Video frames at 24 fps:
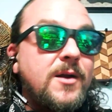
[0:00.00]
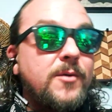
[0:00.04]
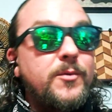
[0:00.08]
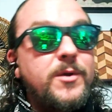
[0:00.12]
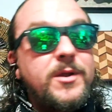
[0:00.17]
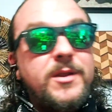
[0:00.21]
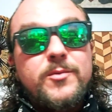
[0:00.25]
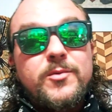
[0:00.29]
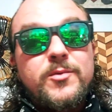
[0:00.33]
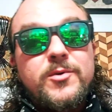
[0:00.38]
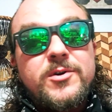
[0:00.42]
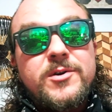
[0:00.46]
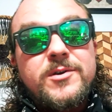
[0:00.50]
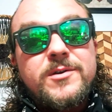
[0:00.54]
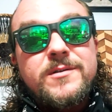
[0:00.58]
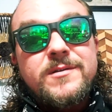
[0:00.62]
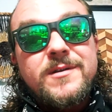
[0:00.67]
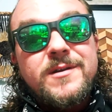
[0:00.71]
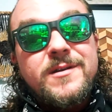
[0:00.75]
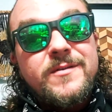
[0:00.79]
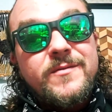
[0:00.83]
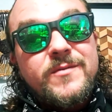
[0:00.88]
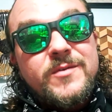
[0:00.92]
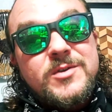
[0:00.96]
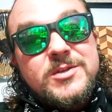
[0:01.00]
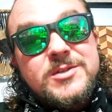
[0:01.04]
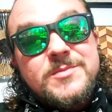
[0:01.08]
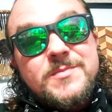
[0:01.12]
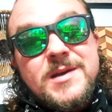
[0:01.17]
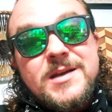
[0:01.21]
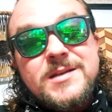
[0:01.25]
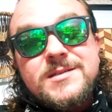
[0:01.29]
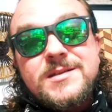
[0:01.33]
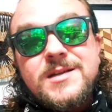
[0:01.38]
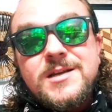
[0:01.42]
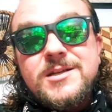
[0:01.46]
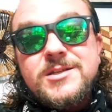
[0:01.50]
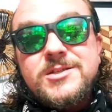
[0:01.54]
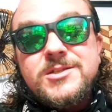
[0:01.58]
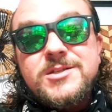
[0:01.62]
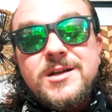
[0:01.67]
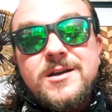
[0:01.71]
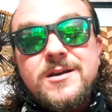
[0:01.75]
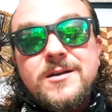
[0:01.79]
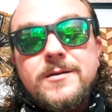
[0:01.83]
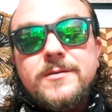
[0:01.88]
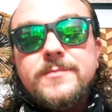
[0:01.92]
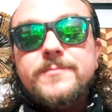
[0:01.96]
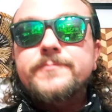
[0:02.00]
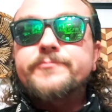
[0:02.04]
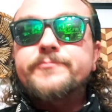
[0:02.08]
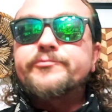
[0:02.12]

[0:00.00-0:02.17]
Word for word: really would. And if you smash that share,